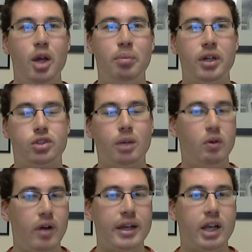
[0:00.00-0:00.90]
But
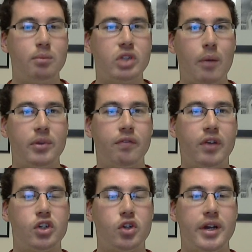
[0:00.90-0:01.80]
Summer Rae comes out with the
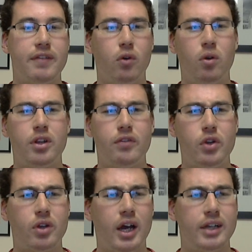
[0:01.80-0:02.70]
victory. For all of
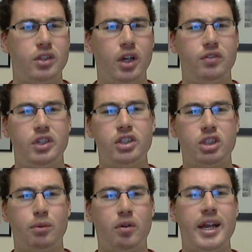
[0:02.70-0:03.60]
you guys that have seen
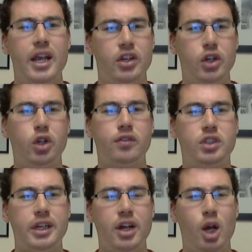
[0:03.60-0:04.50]
Summer Rae, you'd have
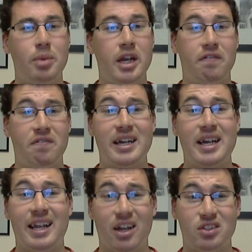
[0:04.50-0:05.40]
seen her being
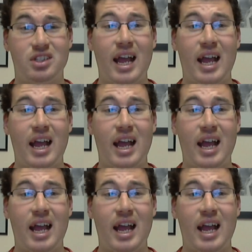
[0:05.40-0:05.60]
Fandango's